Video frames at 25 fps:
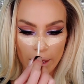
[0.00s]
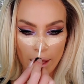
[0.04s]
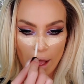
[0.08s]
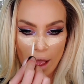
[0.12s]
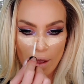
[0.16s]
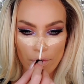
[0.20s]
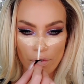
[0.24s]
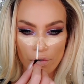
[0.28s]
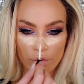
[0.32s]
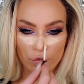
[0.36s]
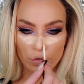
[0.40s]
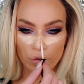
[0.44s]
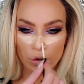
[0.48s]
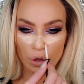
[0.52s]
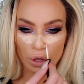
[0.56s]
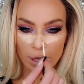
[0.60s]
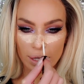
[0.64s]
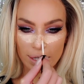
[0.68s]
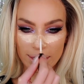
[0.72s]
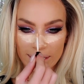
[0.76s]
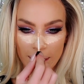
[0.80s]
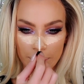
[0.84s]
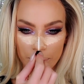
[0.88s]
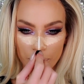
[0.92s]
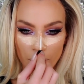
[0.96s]
I have a full
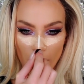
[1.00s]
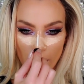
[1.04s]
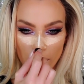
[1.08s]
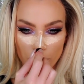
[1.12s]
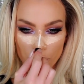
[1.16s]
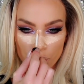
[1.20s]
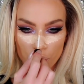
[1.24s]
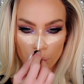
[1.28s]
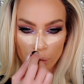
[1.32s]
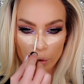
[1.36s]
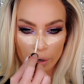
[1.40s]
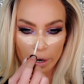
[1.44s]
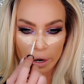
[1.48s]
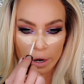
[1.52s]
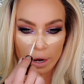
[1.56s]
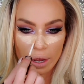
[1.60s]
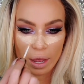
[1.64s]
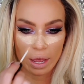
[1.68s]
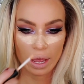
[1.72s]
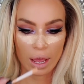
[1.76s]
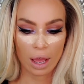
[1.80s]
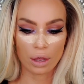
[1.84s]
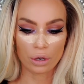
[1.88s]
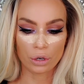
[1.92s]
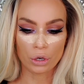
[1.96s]
in-depth contour,
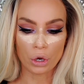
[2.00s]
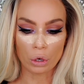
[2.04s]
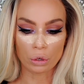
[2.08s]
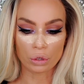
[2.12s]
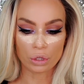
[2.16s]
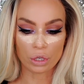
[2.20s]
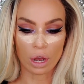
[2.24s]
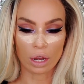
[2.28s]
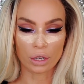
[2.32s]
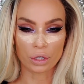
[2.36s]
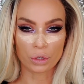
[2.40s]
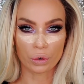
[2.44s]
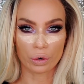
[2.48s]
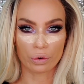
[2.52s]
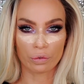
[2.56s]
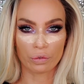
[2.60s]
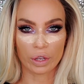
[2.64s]
nose contour